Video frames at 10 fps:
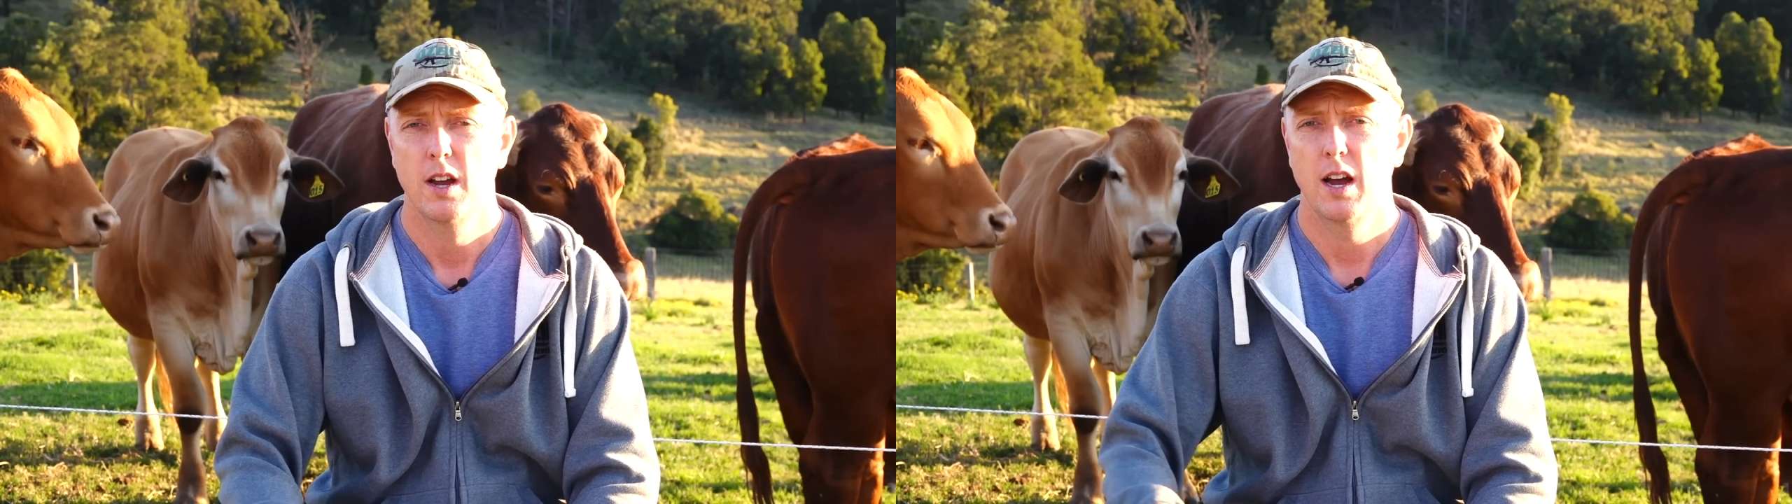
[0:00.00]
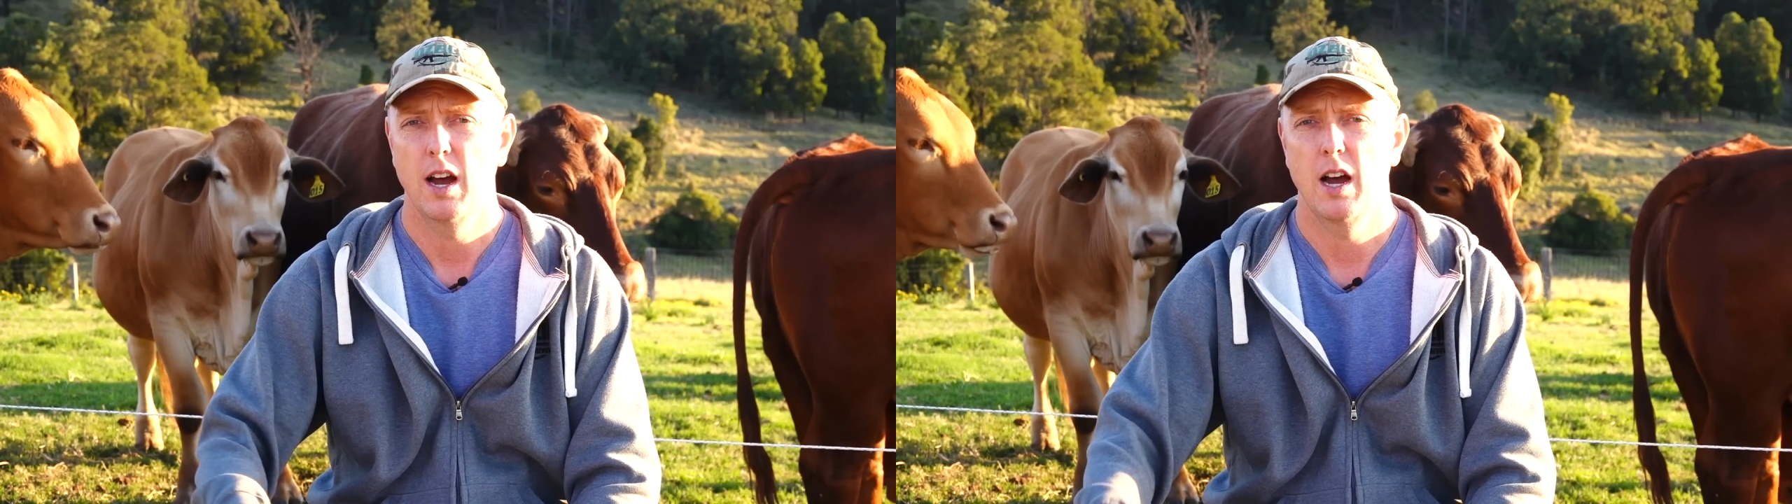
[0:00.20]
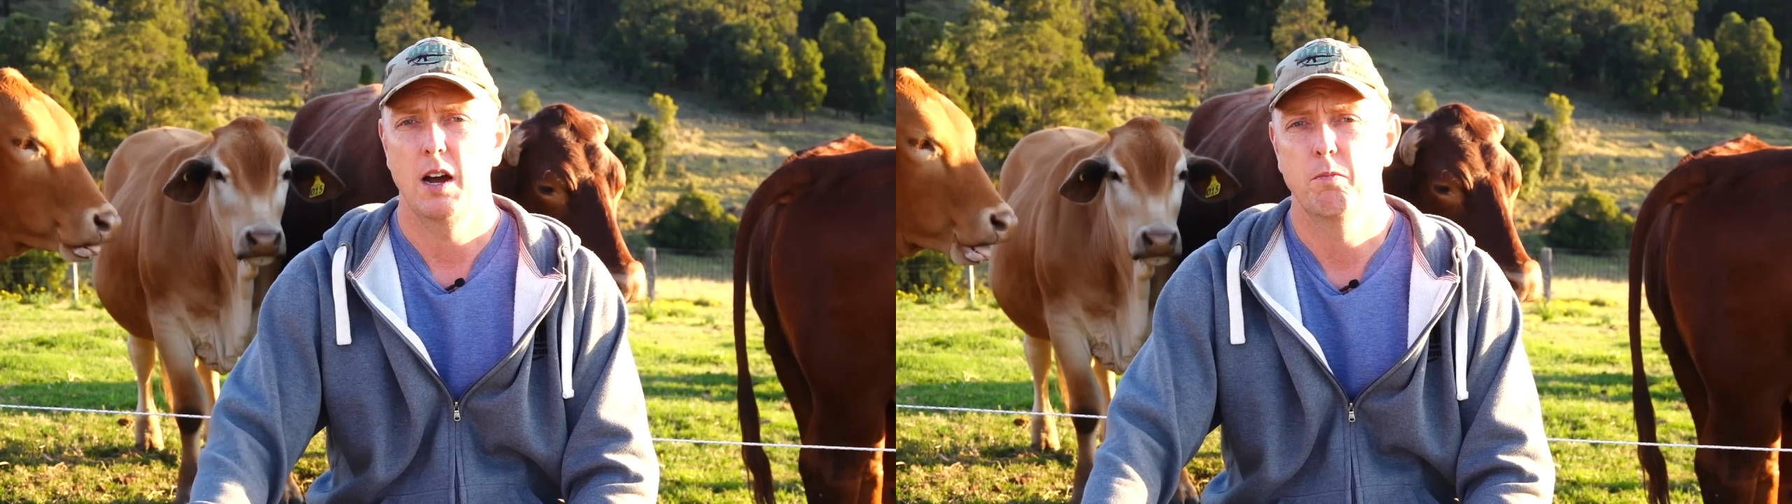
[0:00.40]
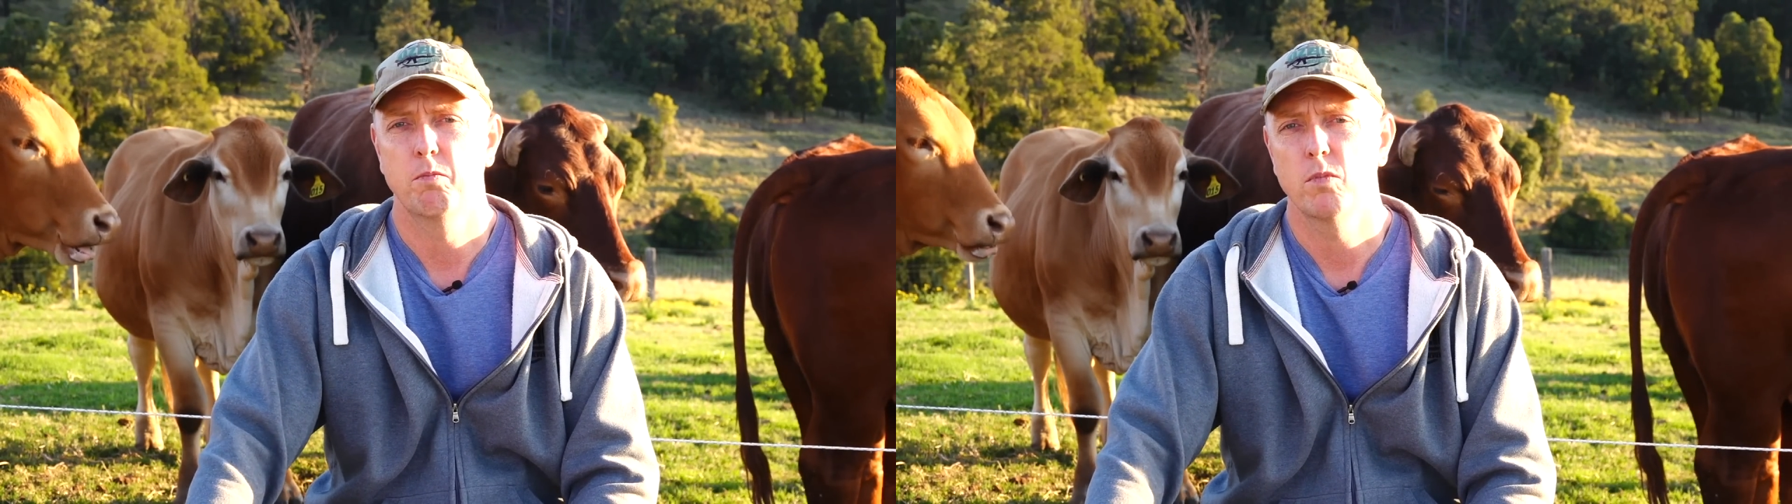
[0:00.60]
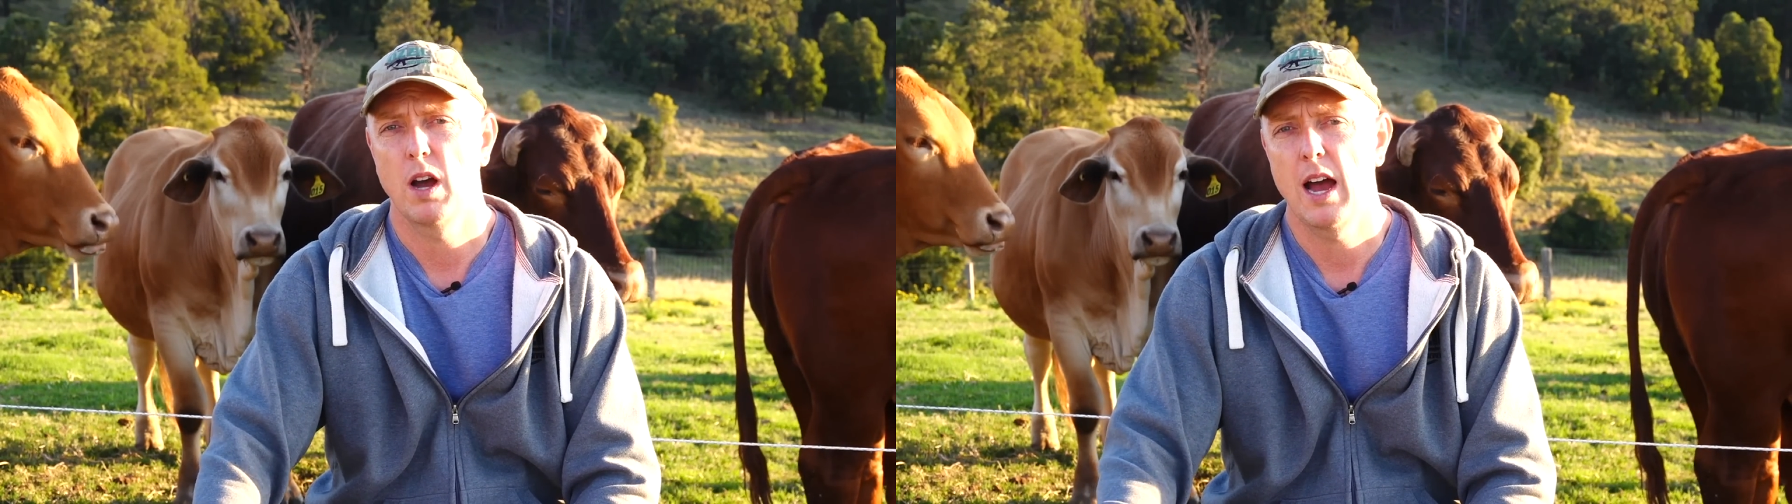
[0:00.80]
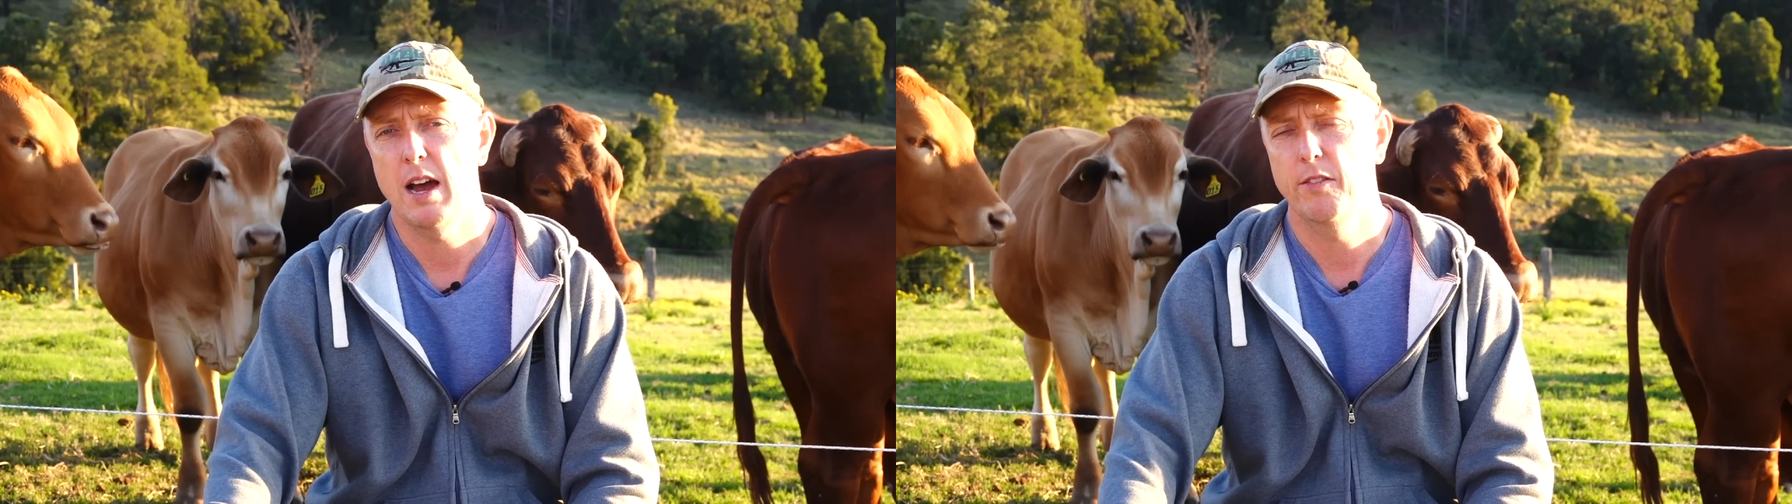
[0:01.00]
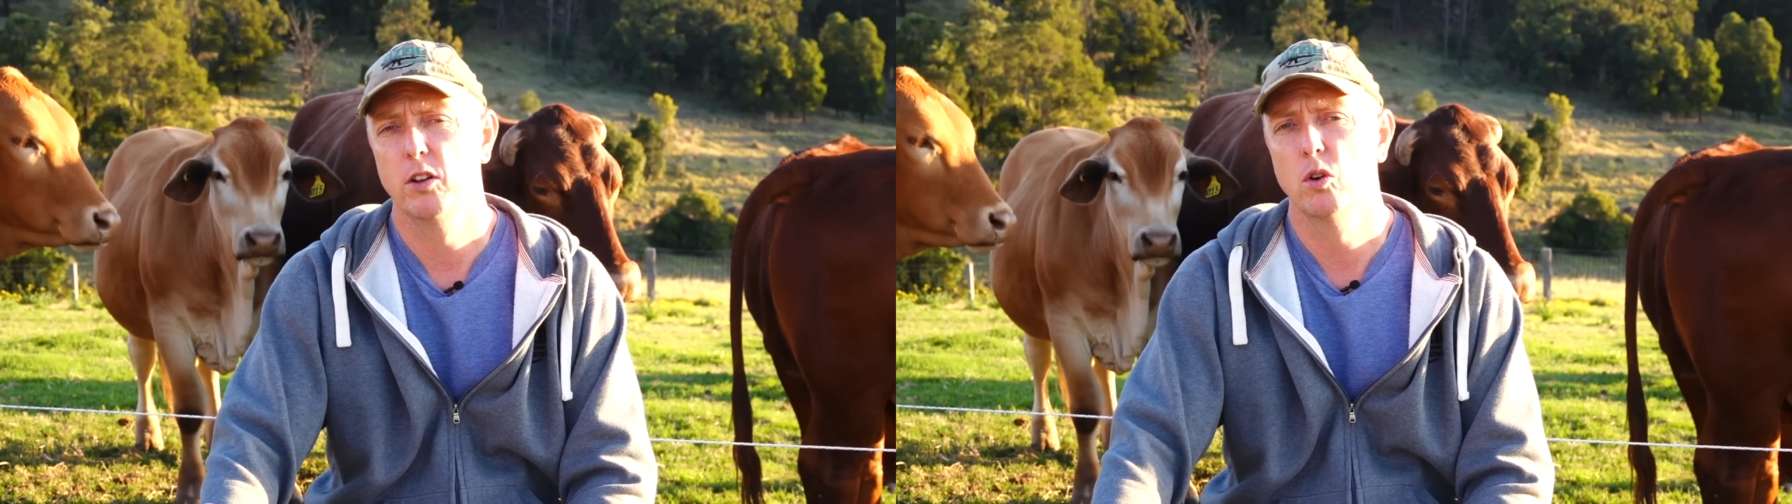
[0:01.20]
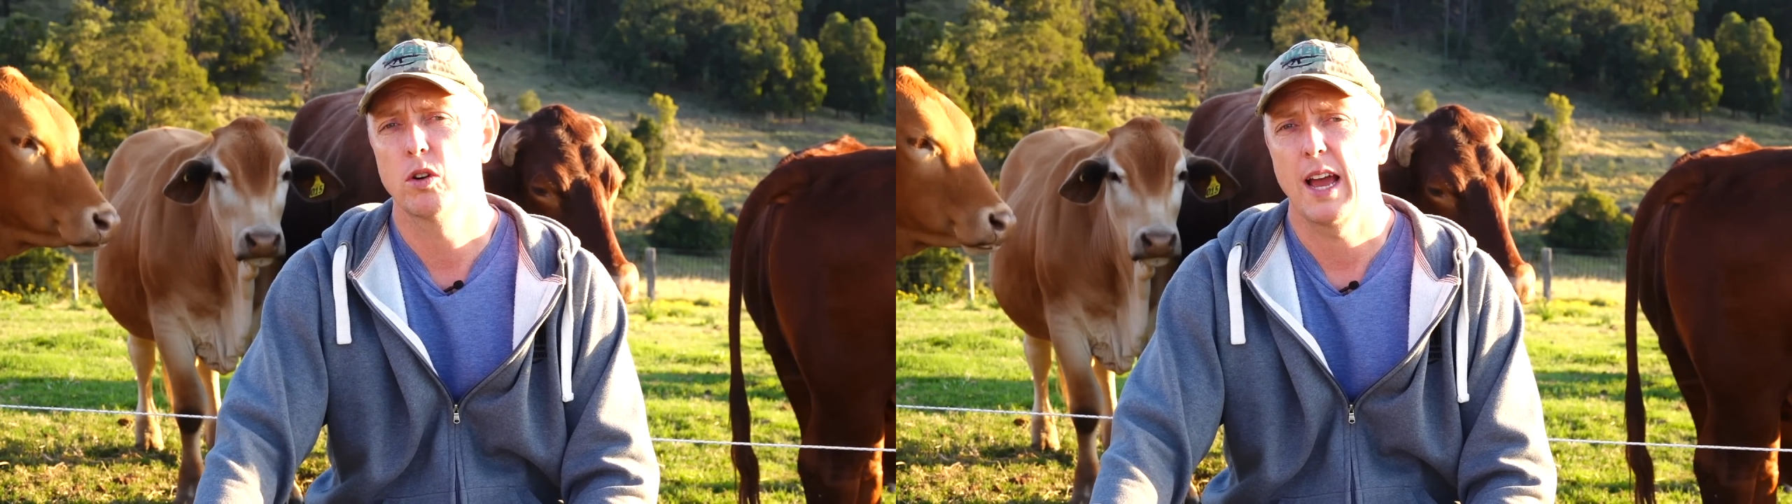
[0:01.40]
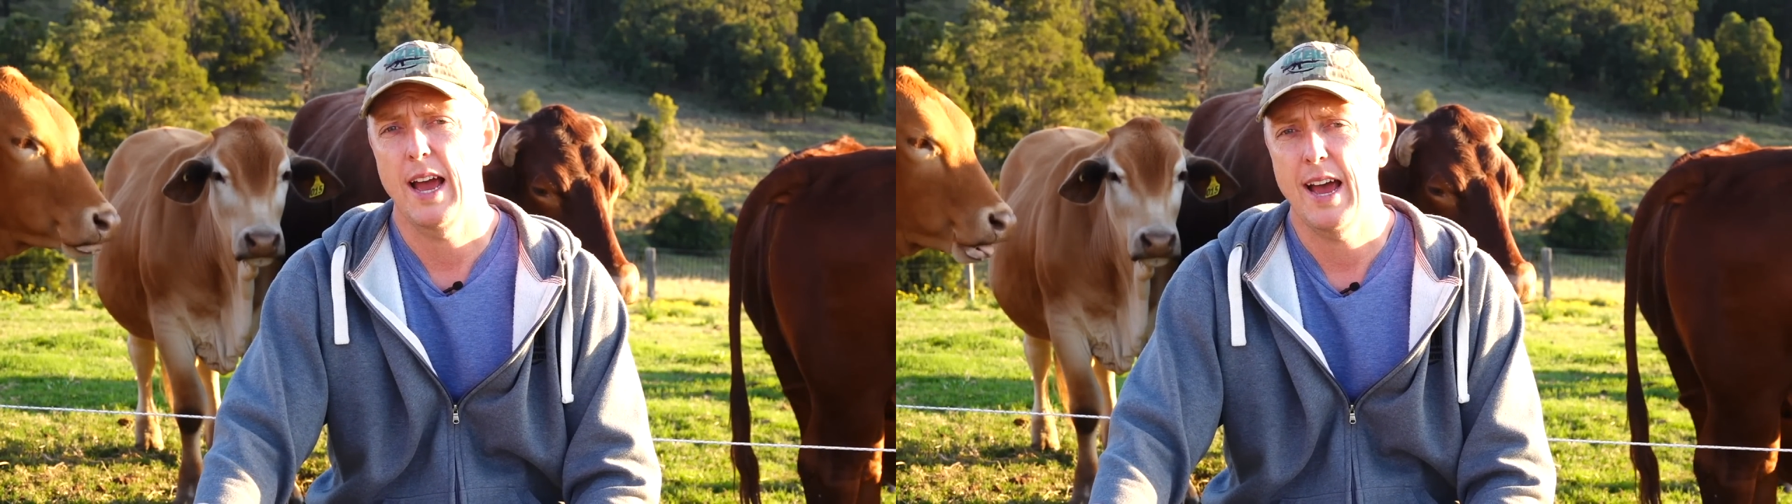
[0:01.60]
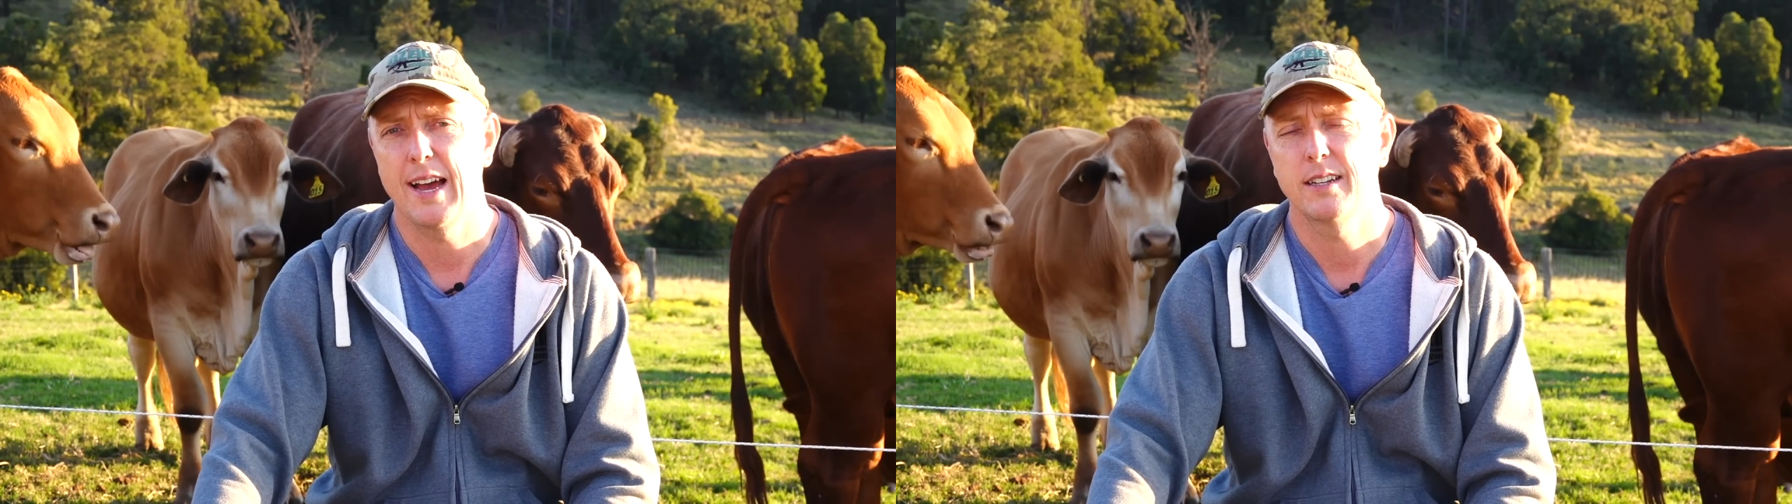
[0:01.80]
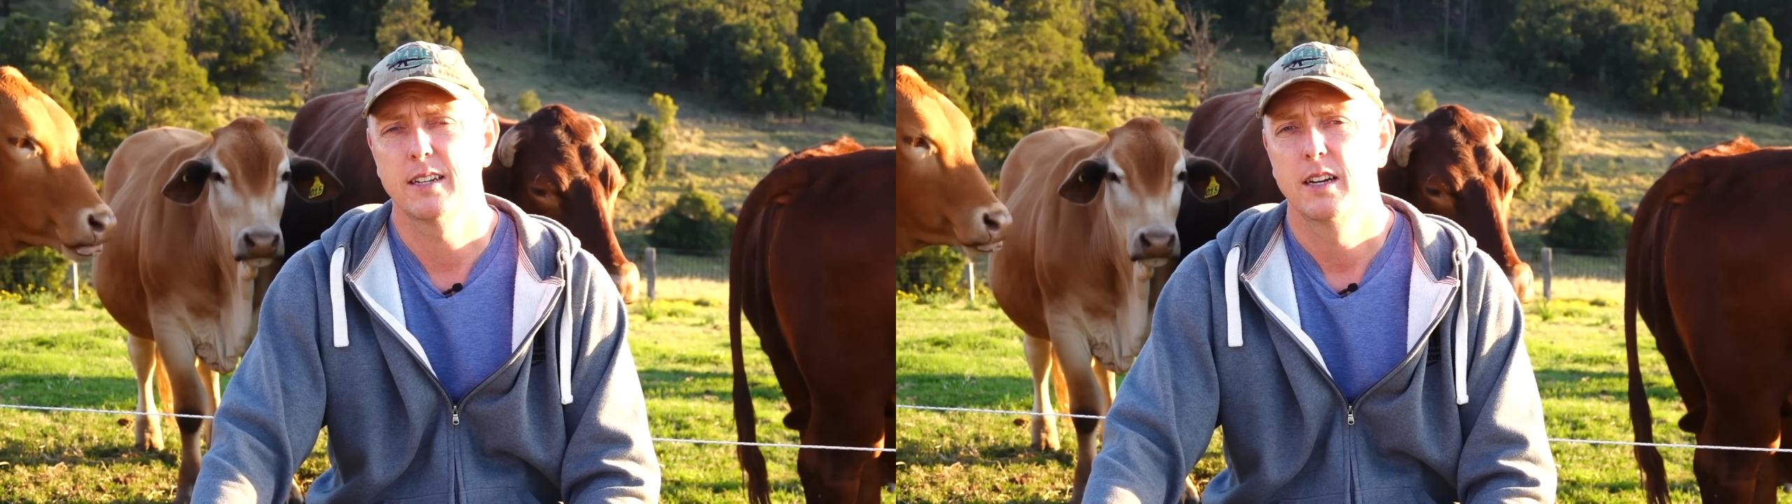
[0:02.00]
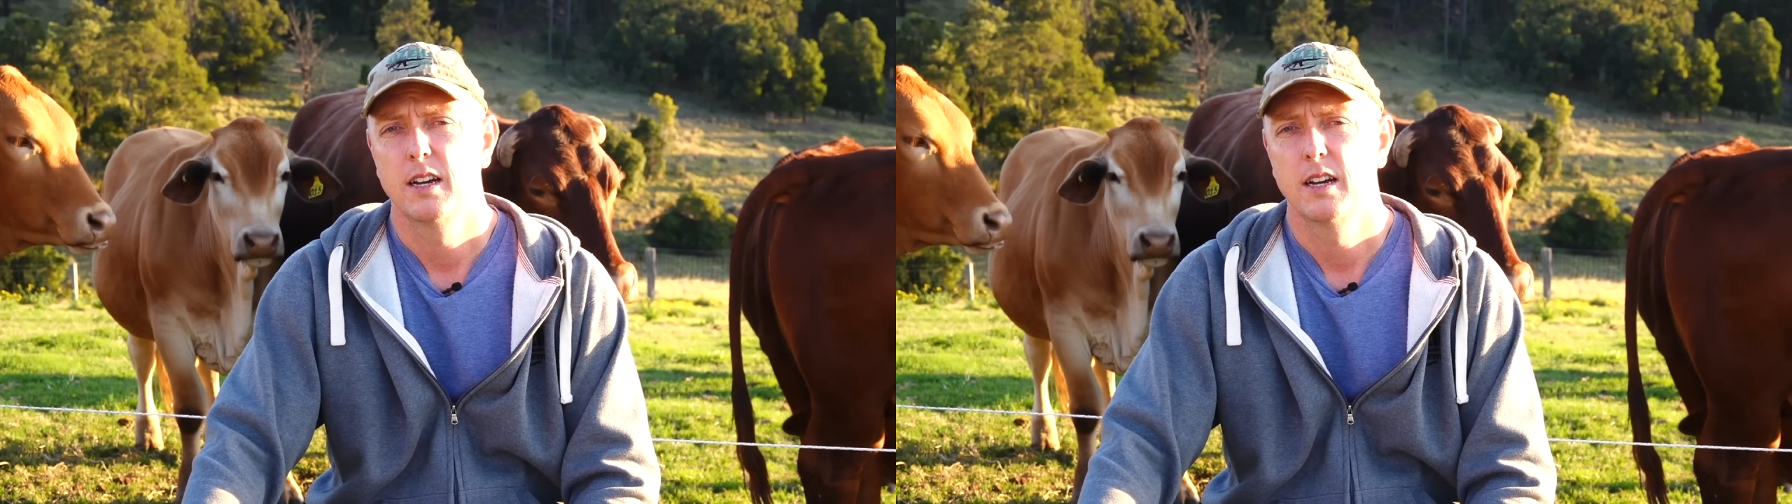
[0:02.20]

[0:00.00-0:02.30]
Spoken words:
have a look at